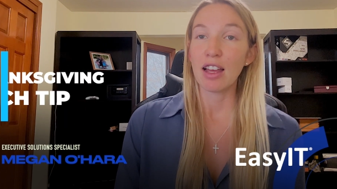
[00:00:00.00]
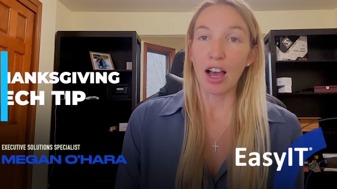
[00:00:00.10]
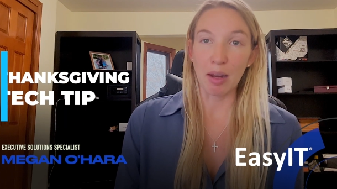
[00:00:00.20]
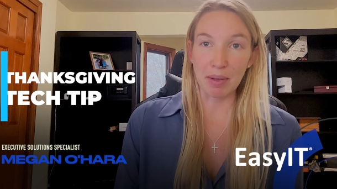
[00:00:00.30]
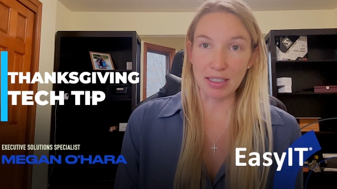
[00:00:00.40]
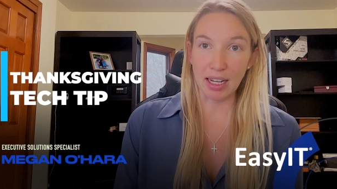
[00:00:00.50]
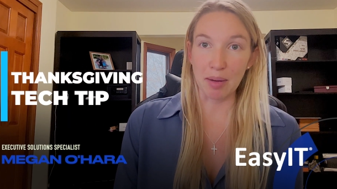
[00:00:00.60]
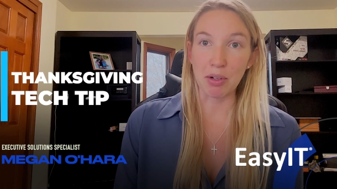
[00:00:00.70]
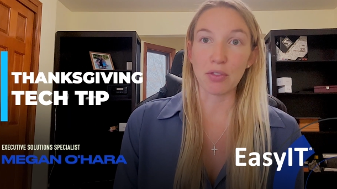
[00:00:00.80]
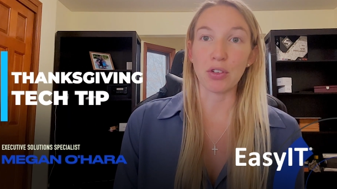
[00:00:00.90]
on my
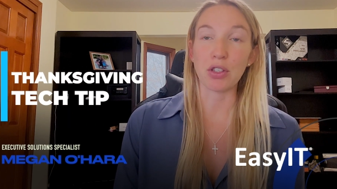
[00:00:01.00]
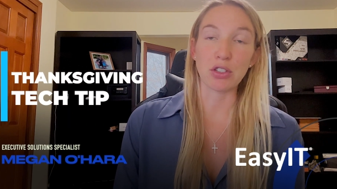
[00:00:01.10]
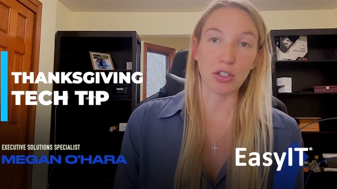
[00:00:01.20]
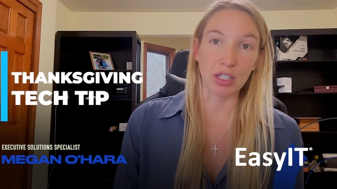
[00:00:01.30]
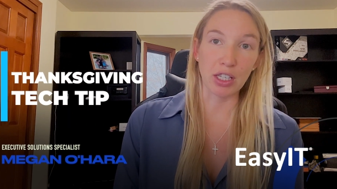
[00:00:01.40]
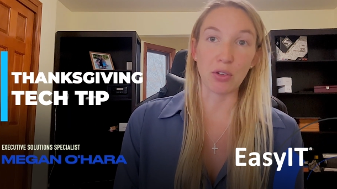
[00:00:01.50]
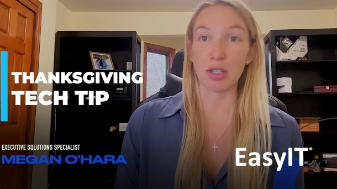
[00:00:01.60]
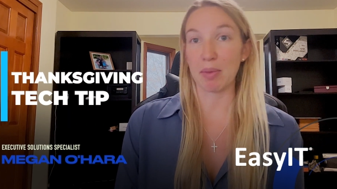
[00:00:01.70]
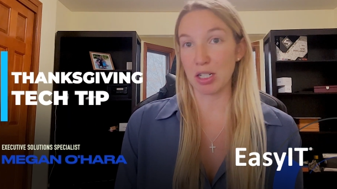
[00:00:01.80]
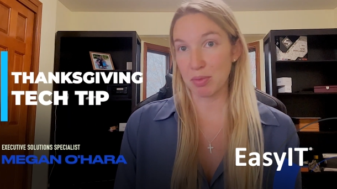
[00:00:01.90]
timer for the turkey or
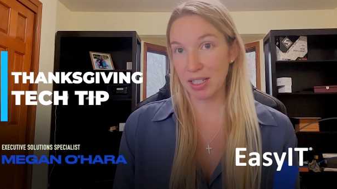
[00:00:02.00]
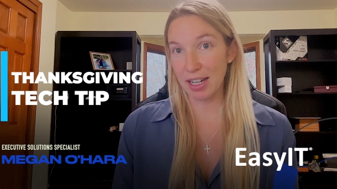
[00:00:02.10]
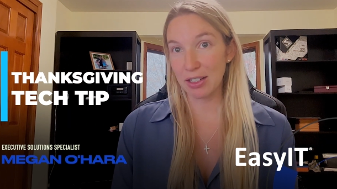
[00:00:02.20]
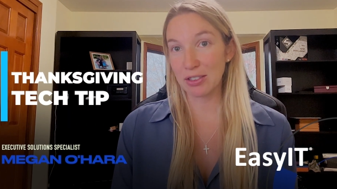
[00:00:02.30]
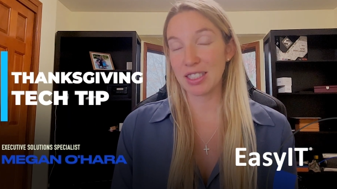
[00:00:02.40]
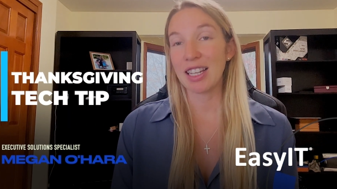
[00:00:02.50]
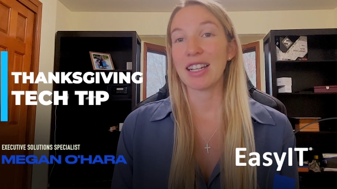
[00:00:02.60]
the mashed potatoes?"